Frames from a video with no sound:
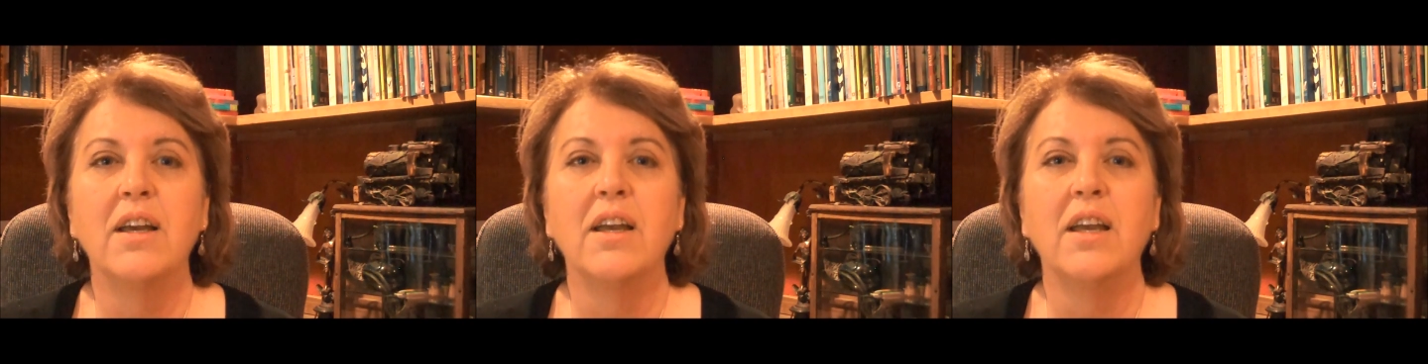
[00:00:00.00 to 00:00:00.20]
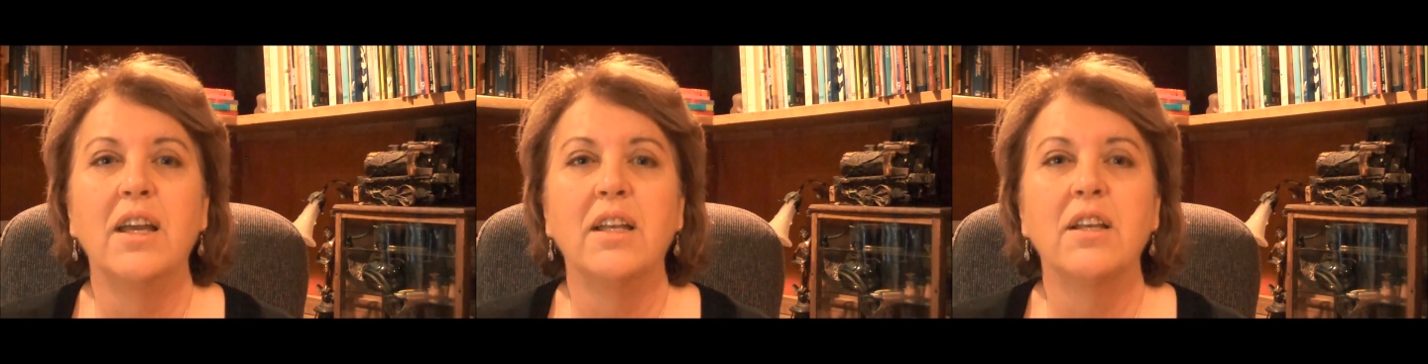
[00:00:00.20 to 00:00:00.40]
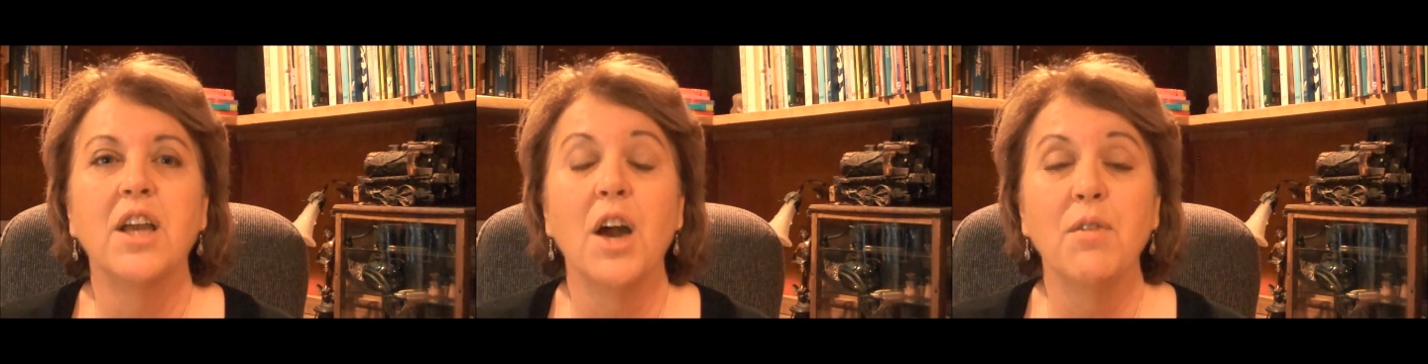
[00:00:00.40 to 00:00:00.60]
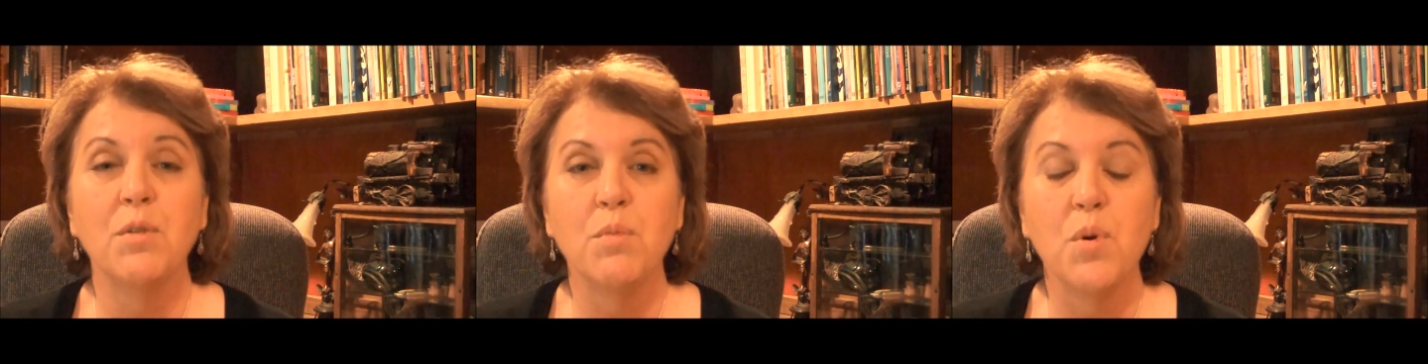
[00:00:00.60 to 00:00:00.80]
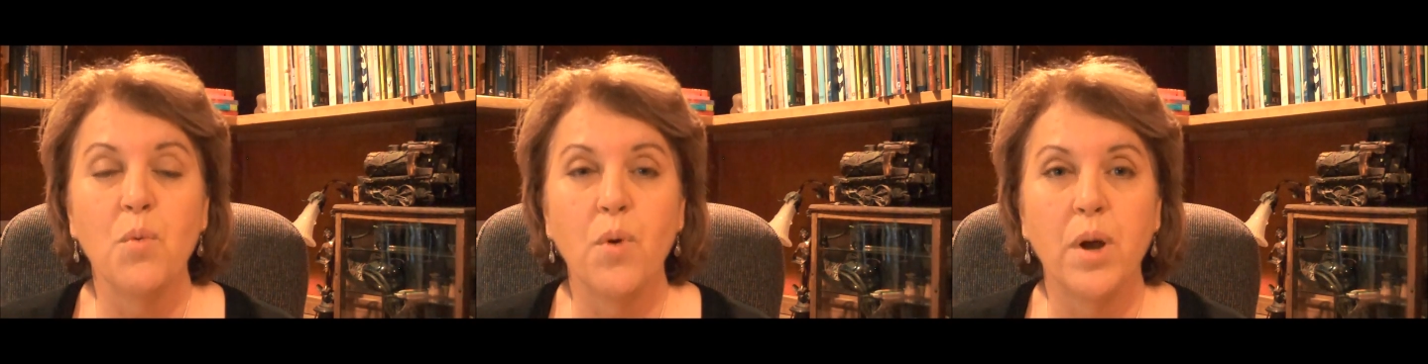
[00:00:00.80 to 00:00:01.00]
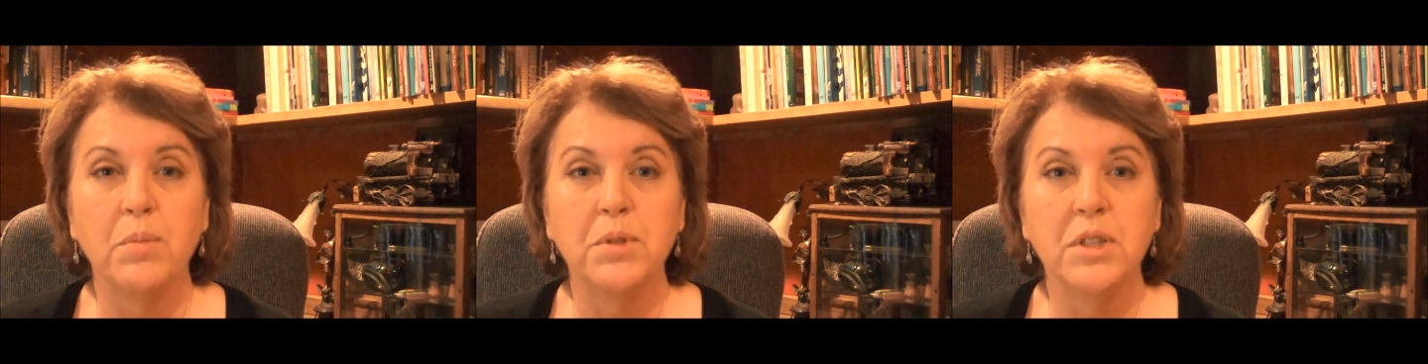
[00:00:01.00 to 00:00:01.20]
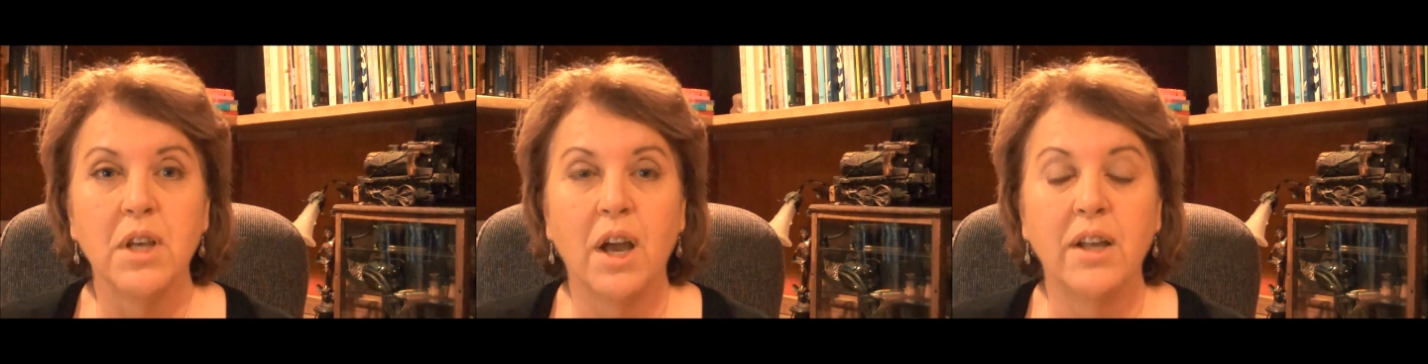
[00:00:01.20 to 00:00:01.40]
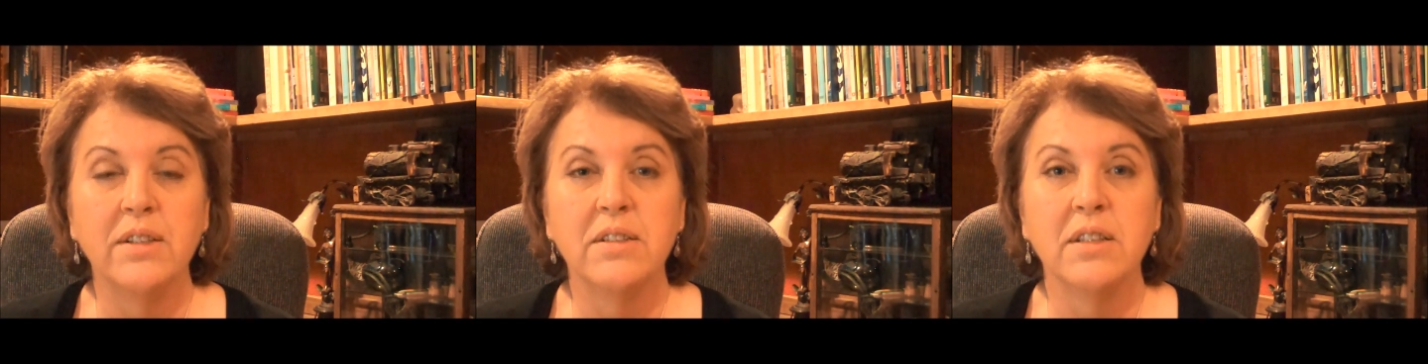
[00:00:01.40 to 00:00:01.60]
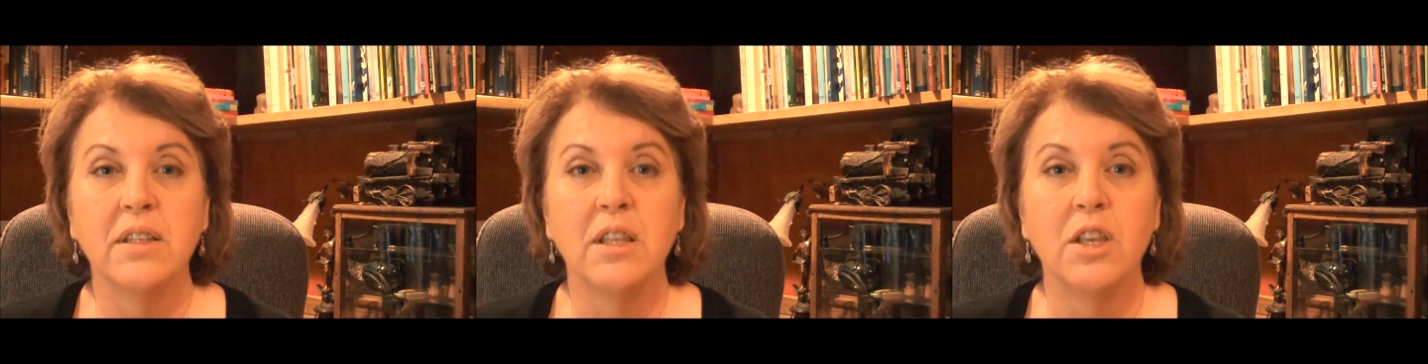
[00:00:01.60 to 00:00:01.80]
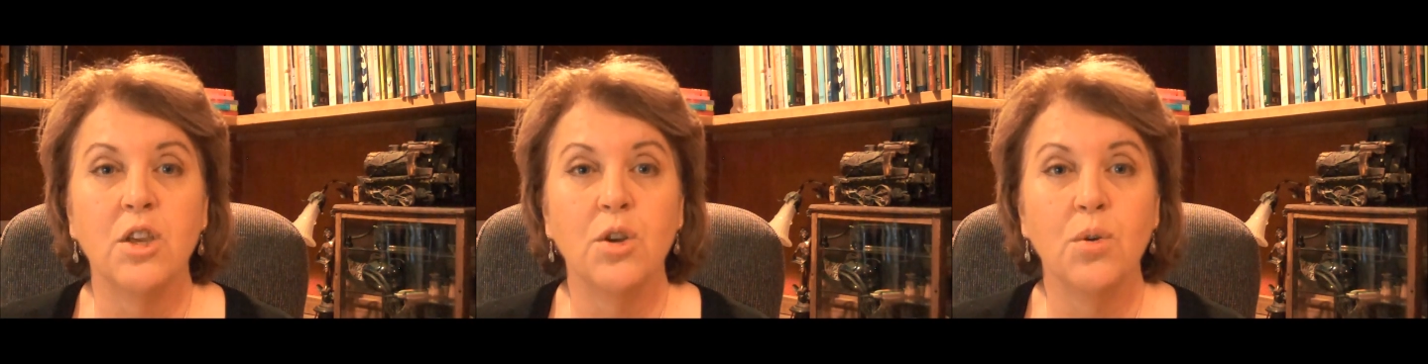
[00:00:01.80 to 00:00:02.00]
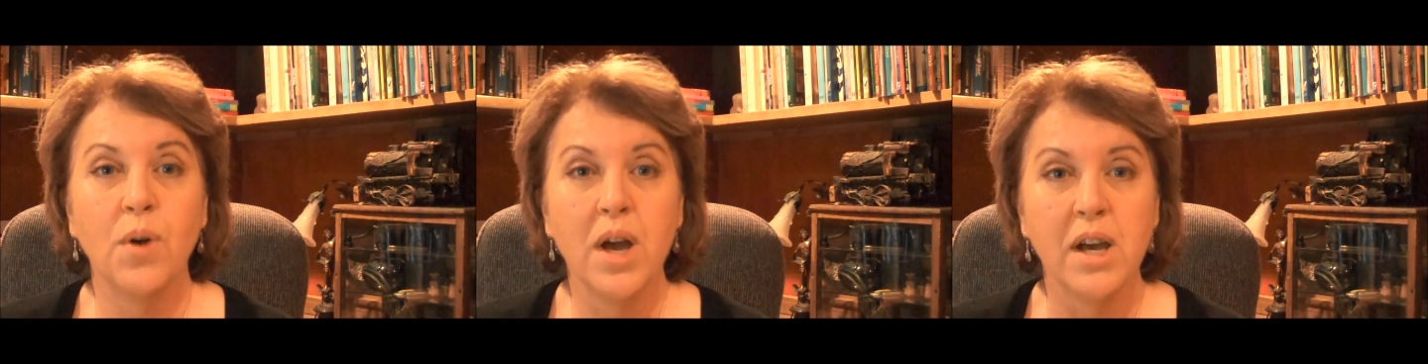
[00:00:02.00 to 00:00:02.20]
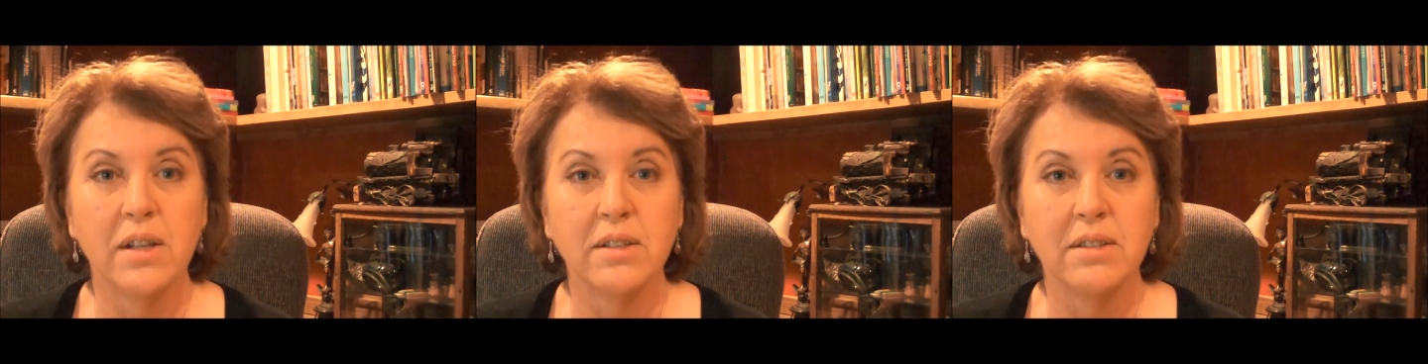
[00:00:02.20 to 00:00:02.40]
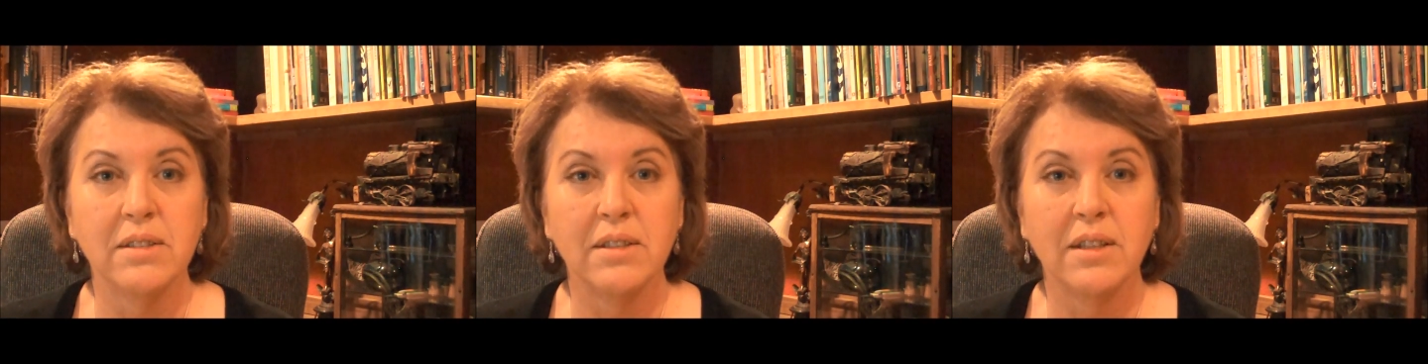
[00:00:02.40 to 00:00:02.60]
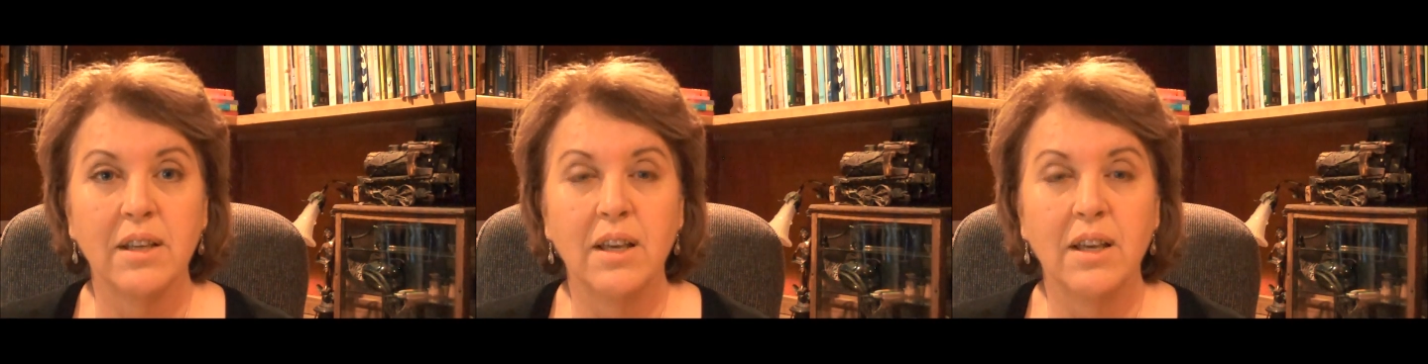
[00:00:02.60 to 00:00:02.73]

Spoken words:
in government websites in the U.S.